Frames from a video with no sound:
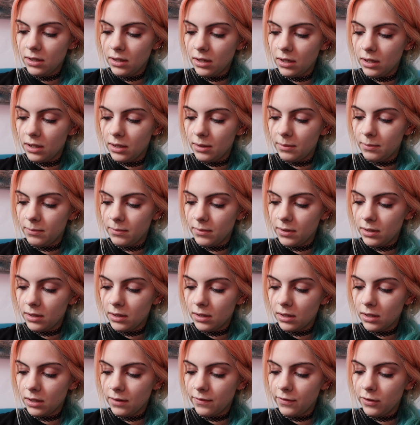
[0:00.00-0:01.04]
um,
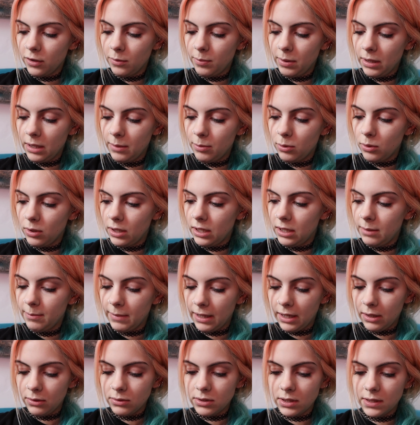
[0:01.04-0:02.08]
a few people
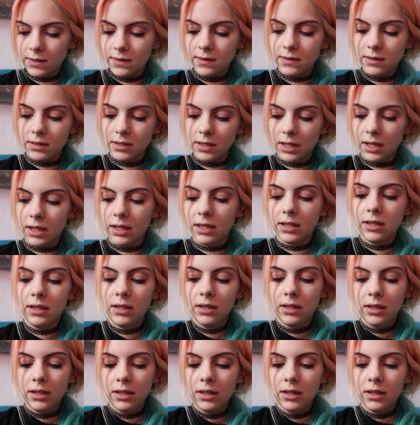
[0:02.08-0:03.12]
emailed yesterday
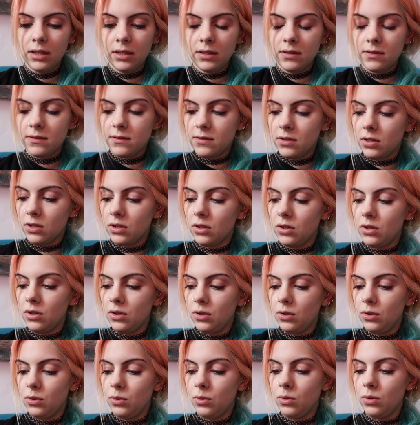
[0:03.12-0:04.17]

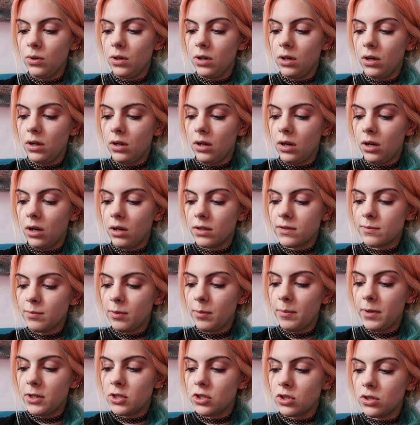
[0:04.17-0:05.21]
to ask
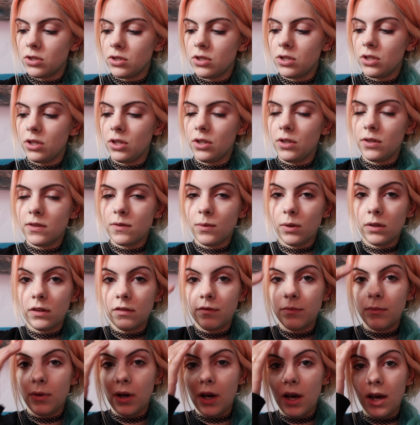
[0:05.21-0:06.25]
permission to use one
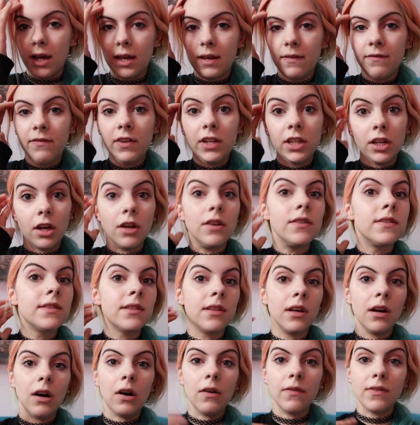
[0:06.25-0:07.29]
of my videos
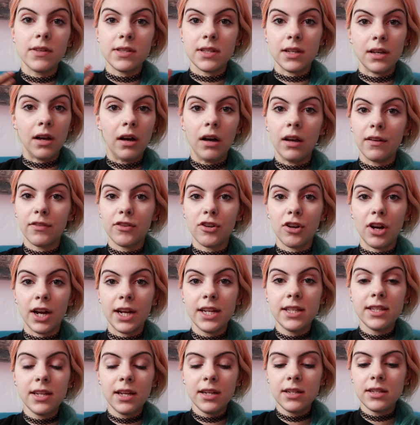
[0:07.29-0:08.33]
that obviously I've
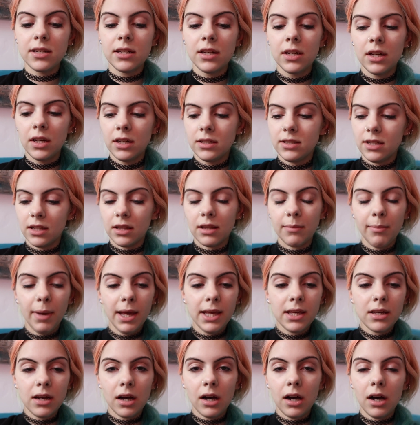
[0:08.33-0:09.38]
created. Did the
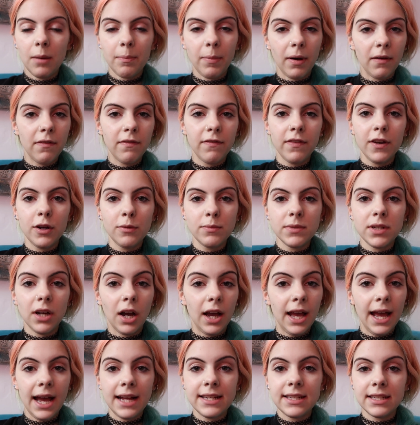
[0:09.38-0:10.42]
makeup, I filmed it,
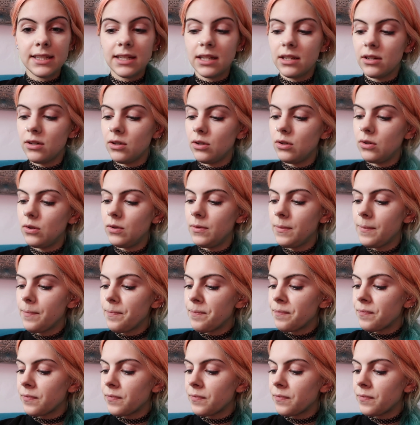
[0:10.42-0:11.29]
I edited it all.